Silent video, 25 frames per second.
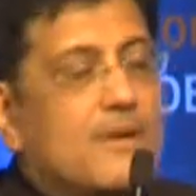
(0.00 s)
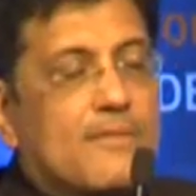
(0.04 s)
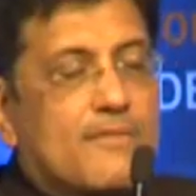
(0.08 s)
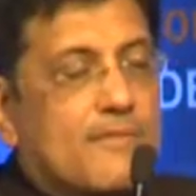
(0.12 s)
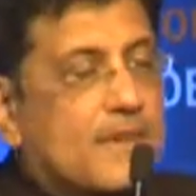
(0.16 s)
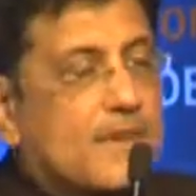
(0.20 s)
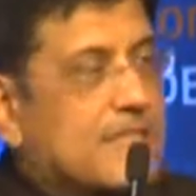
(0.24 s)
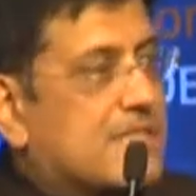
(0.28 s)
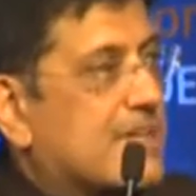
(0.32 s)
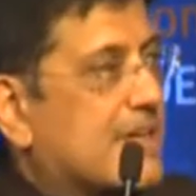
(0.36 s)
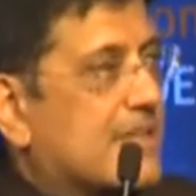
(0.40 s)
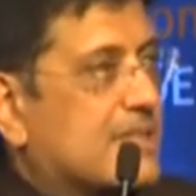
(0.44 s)

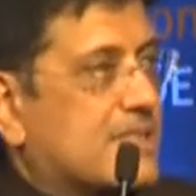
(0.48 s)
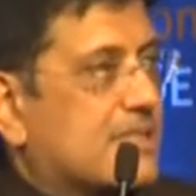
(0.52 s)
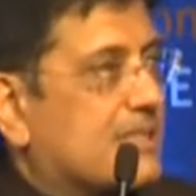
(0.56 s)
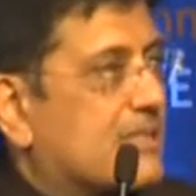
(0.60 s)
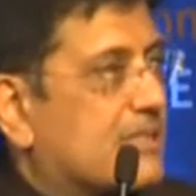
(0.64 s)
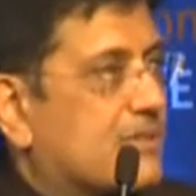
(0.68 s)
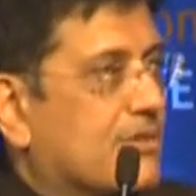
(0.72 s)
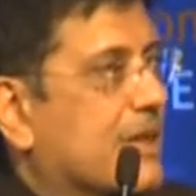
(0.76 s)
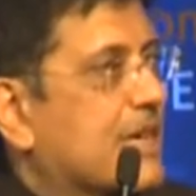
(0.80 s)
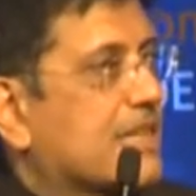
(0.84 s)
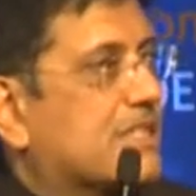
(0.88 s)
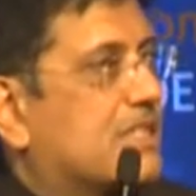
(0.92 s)
which
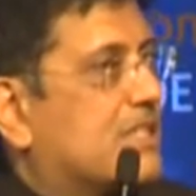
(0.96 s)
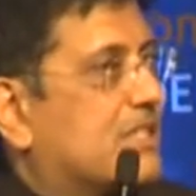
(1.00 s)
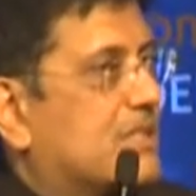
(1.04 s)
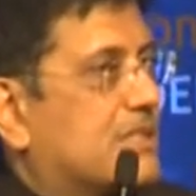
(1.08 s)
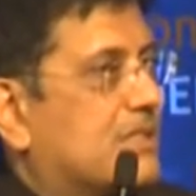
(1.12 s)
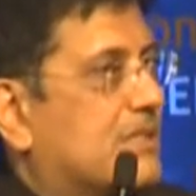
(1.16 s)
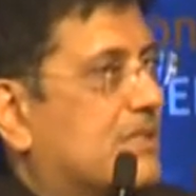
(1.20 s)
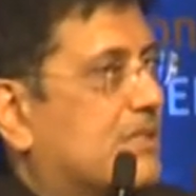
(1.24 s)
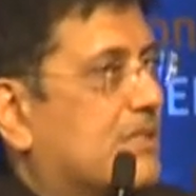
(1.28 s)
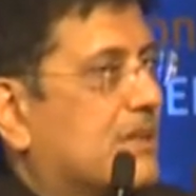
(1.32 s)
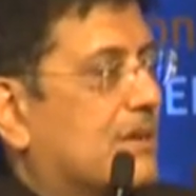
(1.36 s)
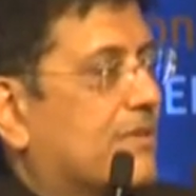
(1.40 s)
has
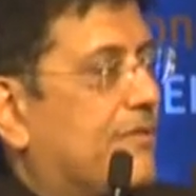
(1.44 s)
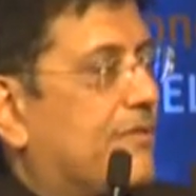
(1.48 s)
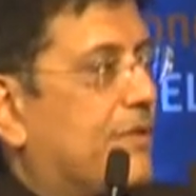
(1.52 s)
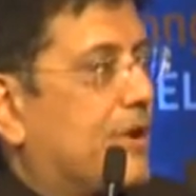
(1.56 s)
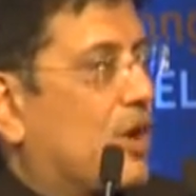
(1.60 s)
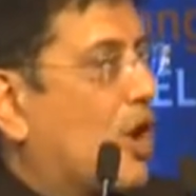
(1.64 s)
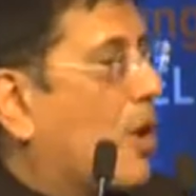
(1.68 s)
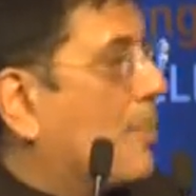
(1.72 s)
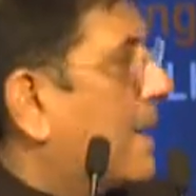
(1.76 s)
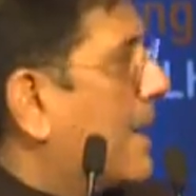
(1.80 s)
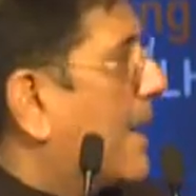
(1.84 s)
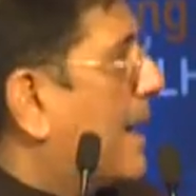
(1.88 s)
reached
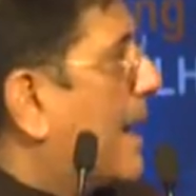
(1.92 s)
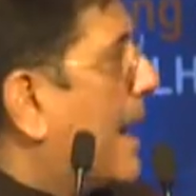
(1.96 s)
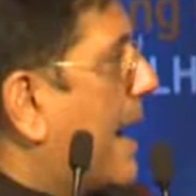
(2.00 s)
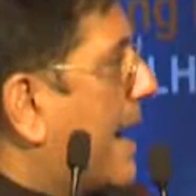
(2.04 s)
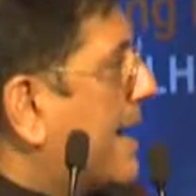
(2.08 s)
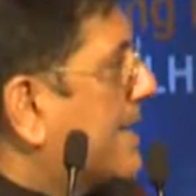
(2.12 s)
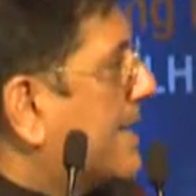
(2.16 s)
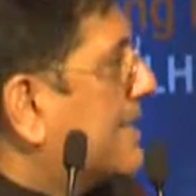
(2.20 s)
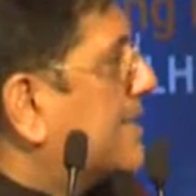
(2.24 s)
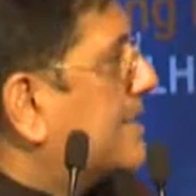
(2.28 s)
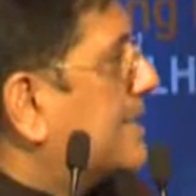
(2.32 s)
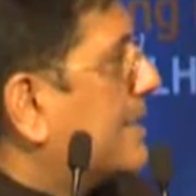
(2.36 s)
phenomenal
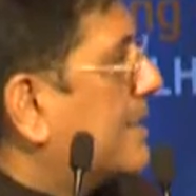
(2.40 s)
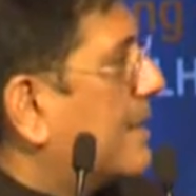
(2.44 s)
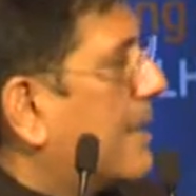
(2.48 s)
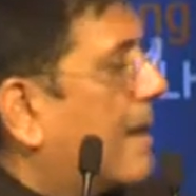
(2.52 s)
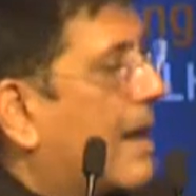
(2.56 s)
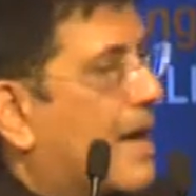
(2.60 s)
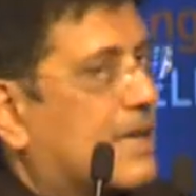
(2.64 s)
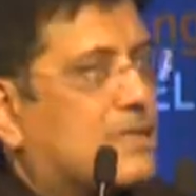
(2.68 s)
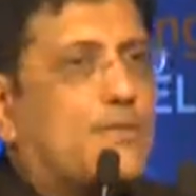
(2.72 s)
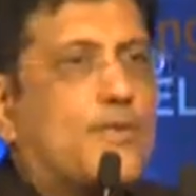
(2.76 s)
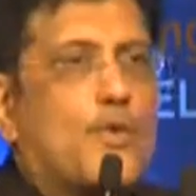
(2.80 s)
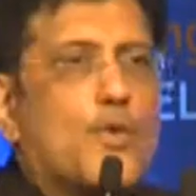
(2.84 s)
heights in the
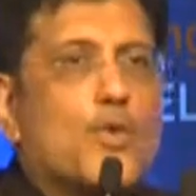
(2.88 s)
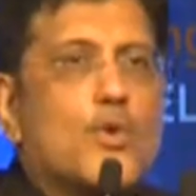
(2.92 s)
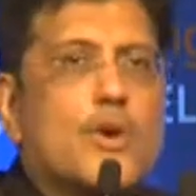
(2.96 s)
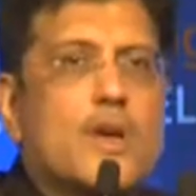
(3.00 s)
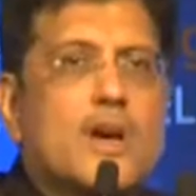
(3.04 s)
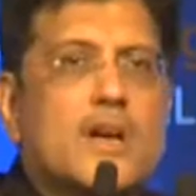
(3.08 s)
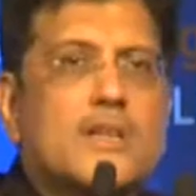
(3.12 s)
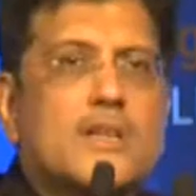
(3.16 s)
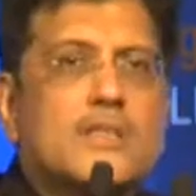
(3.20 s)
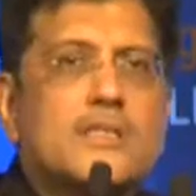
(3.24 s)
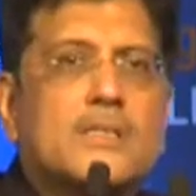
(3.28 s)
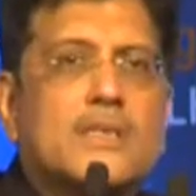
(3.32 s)
last few
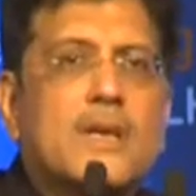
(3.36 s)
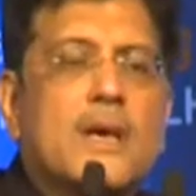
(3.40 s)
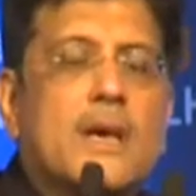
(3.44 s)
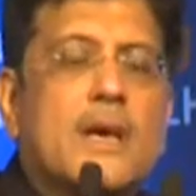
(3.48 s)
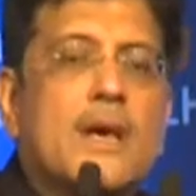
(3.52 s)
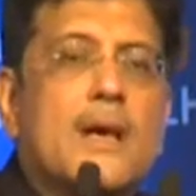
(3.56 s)
years.